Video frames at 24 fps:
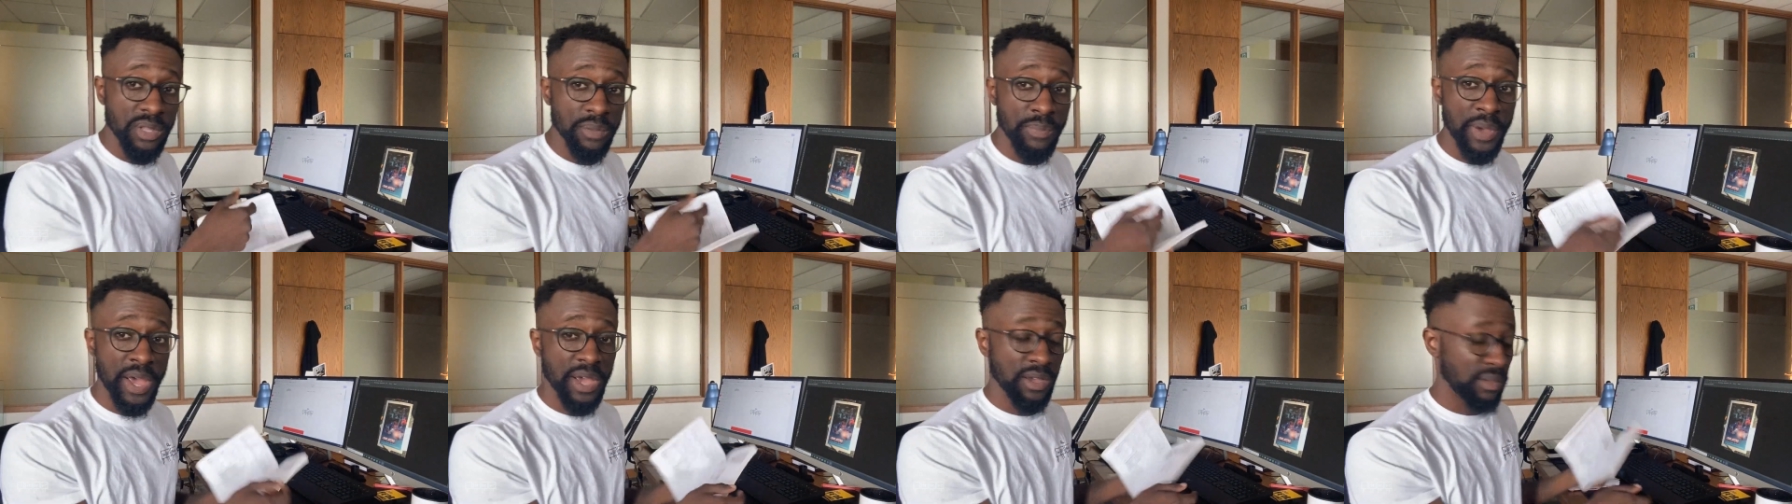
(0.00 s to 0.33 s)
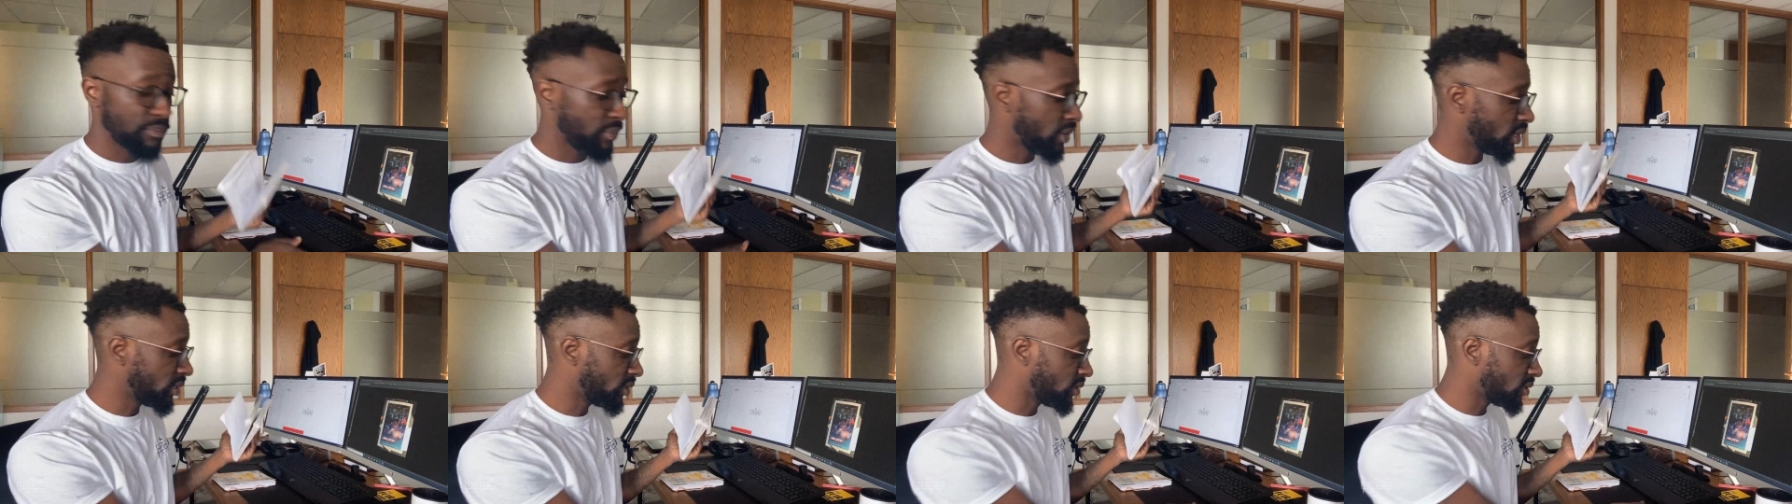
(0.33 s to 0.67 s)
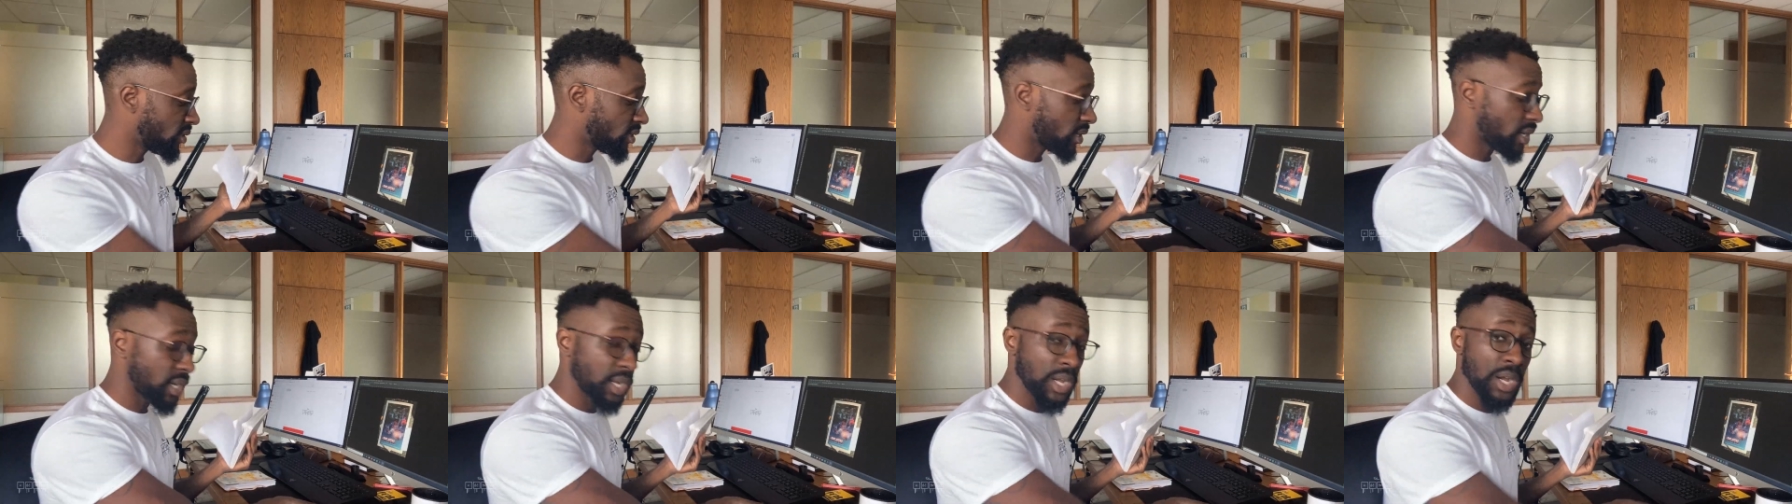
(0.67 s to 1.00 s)
pack of
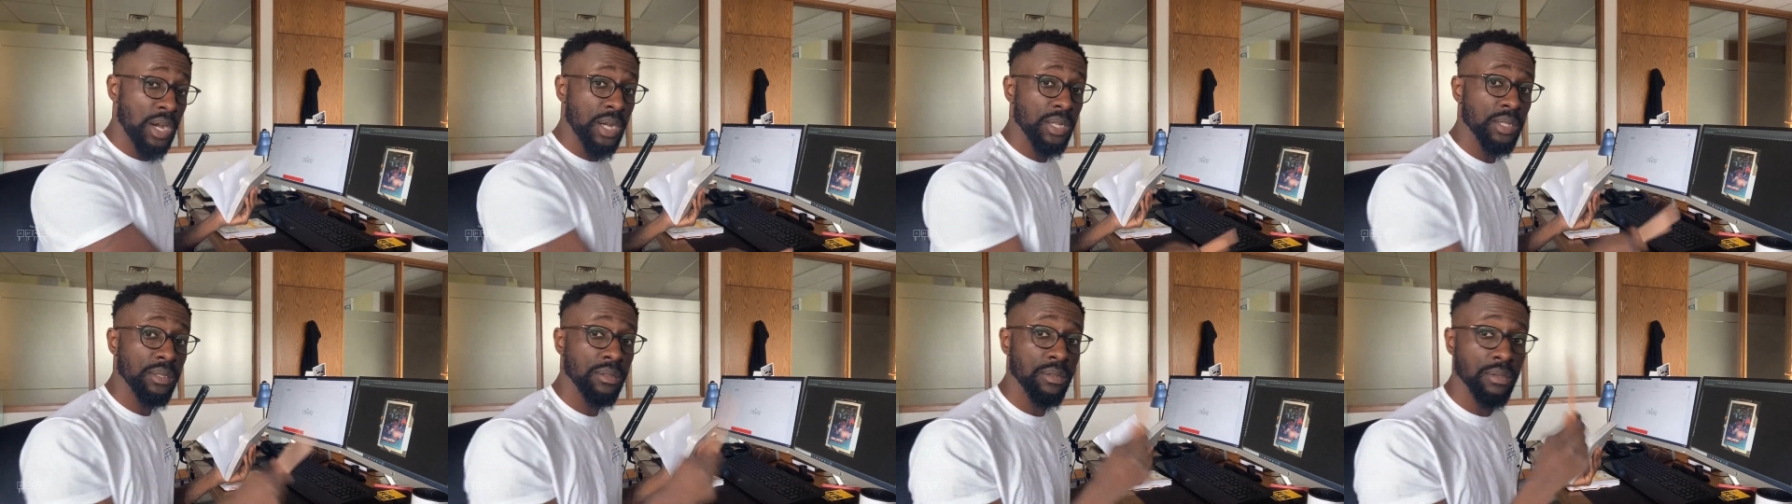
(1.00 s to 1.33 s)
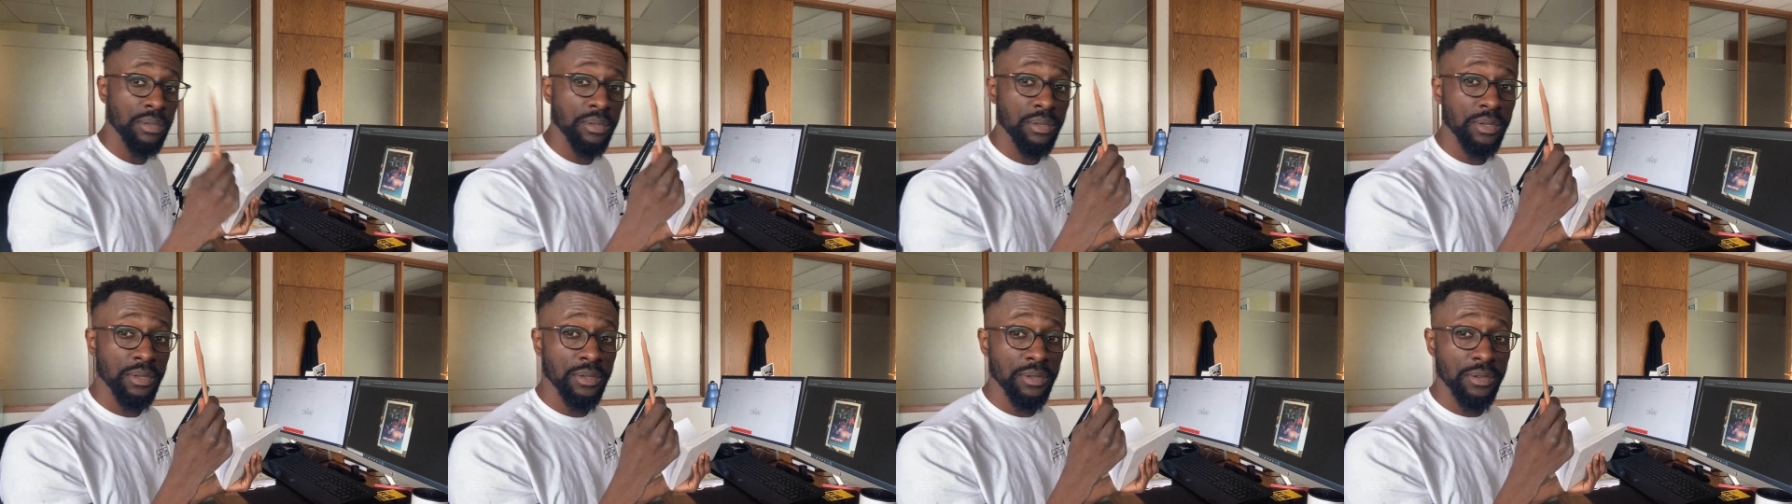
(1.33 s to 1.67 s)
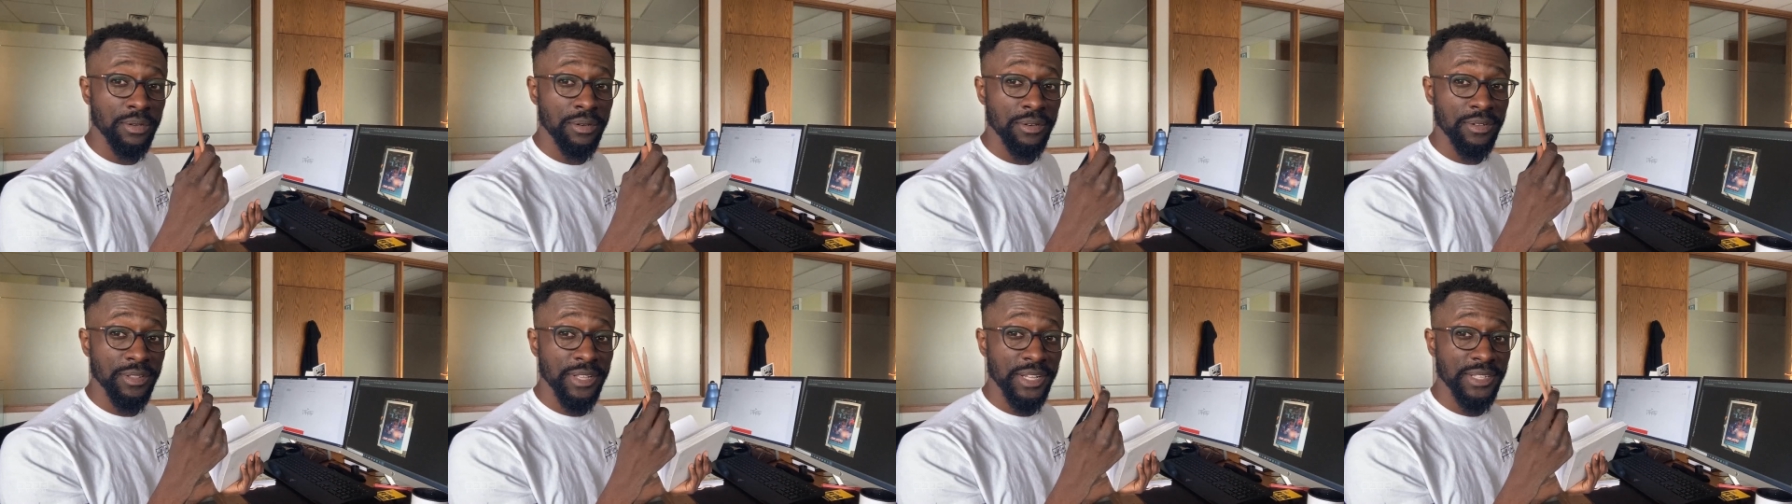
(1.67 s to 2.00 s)
pencils that I got
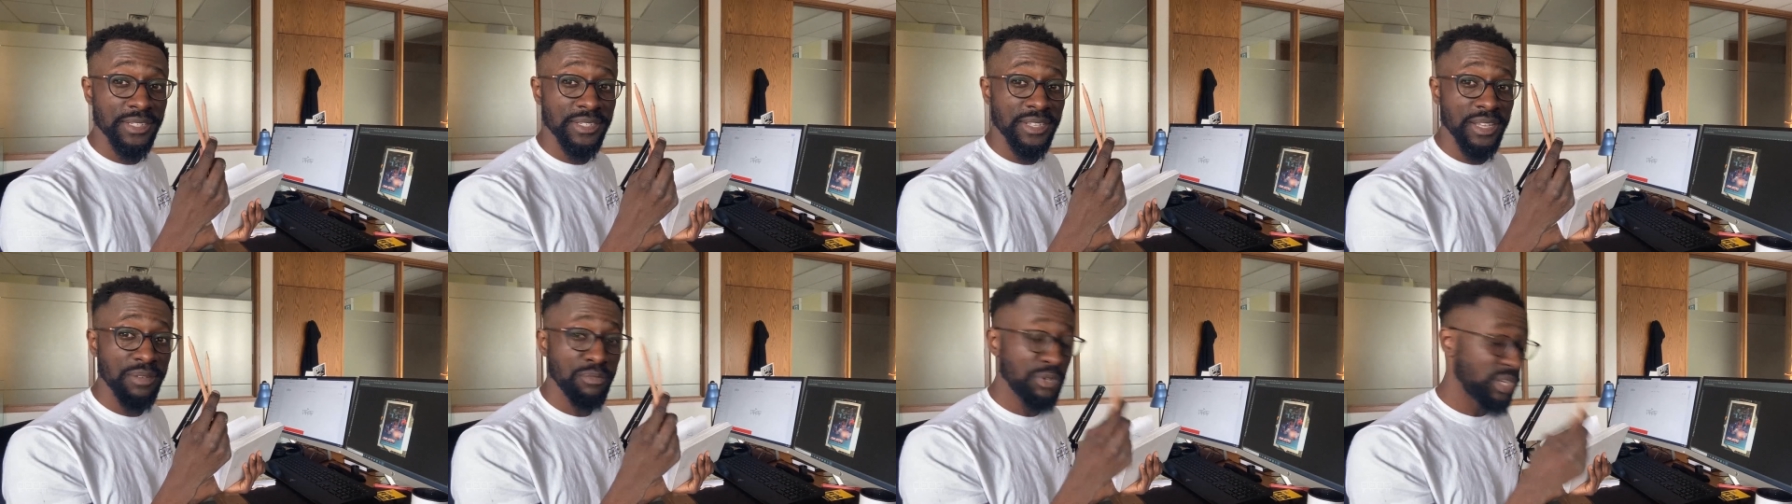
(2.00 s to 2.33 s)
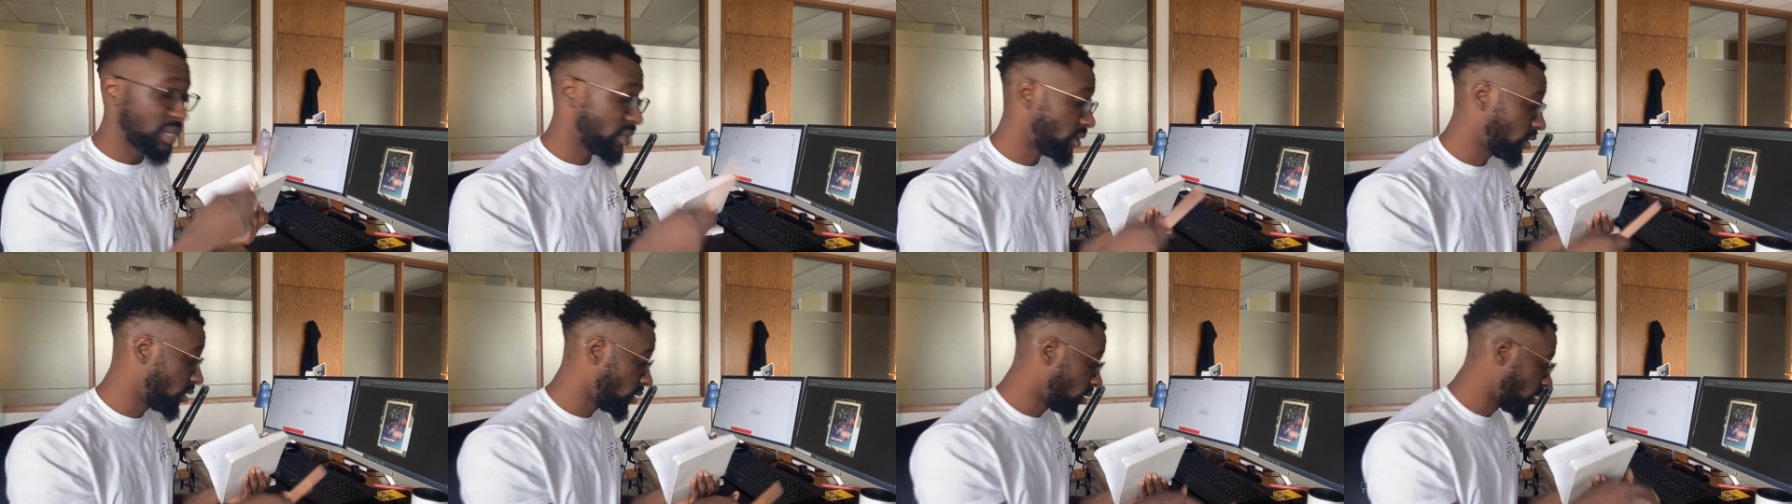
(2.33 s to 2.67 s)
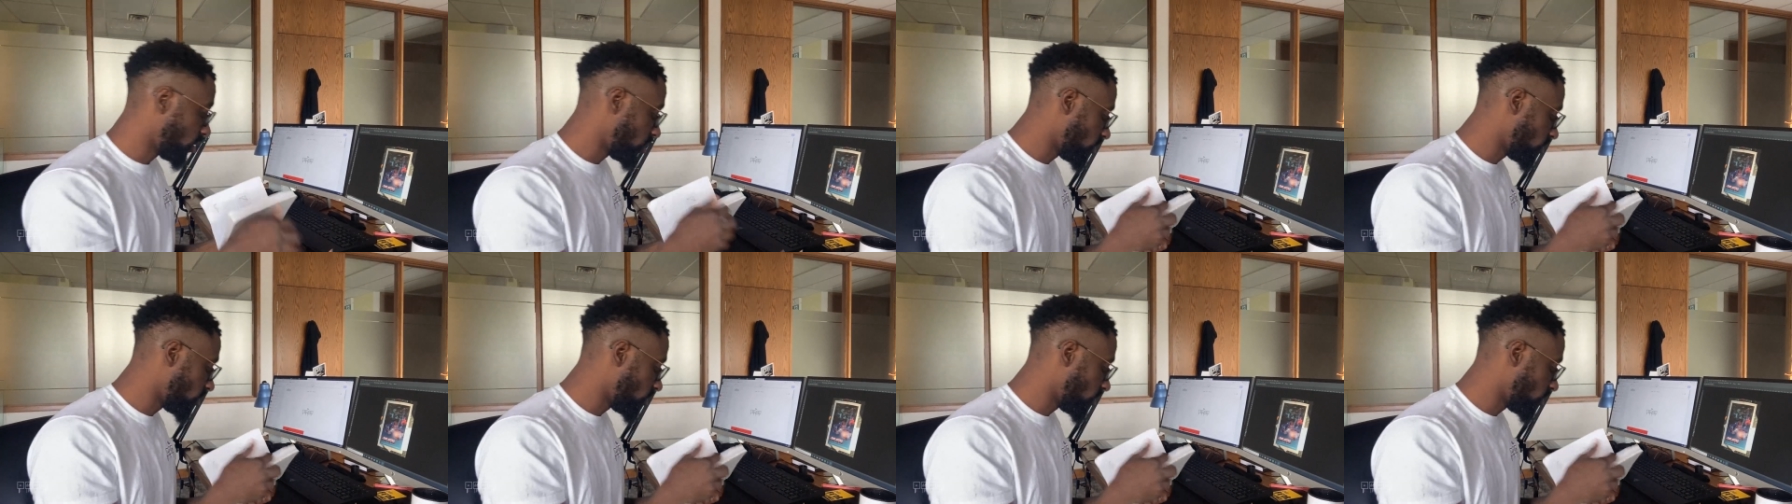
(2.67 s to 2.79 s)
that same day.